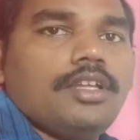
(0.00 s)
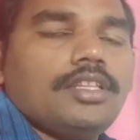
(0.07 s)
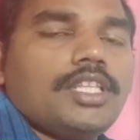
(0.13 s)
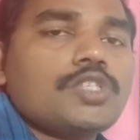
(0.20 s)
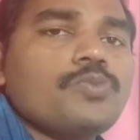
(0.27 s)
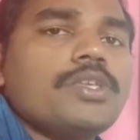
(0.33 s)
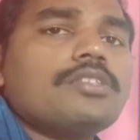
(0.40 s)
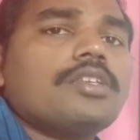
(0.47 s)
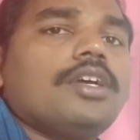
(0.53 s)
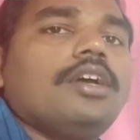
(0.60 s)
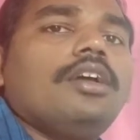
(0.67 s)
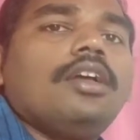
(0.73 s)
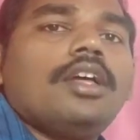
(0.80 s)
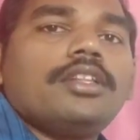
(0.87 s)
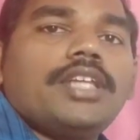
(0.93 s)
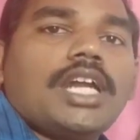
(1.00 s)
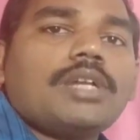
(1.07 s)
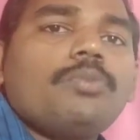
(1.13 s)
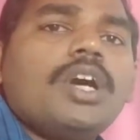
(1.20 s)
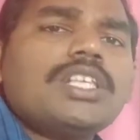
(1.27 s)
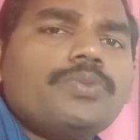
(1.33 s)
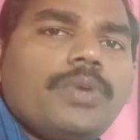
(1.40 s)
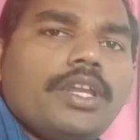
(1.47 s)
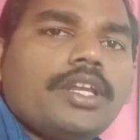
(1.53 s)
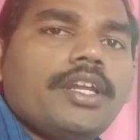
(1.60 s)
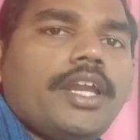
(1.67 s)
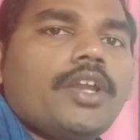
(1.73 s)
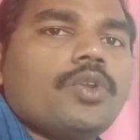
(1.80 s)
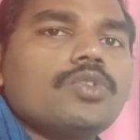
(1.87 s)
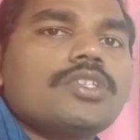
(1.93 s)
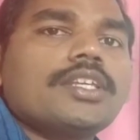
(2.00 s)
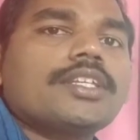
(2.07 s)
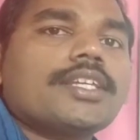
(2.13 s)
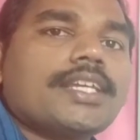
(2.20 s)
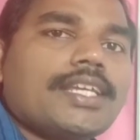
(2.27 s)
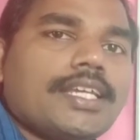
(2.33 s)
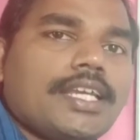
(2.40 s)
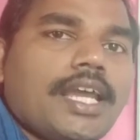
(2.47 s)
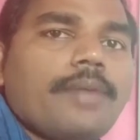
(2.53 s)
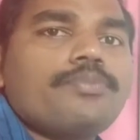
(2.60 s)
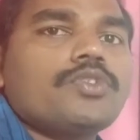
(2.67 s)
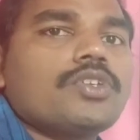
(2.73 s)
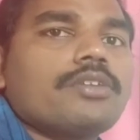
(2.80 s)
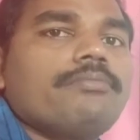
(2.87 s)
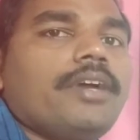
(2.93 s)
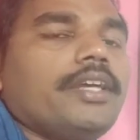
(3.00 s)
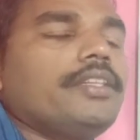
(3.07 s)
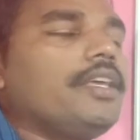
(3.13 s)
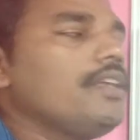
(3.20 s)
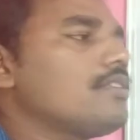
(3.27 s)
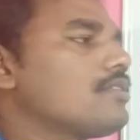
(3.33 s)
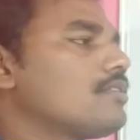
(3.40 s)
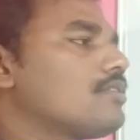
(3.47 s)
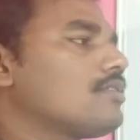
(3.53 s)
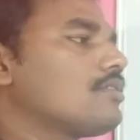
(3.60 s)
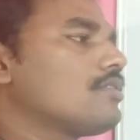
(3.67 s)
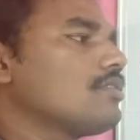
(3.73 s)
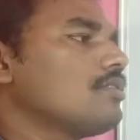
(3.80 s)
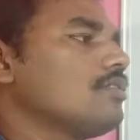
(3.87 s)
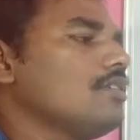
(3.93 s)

This means the atmospheric nitrogen captured by this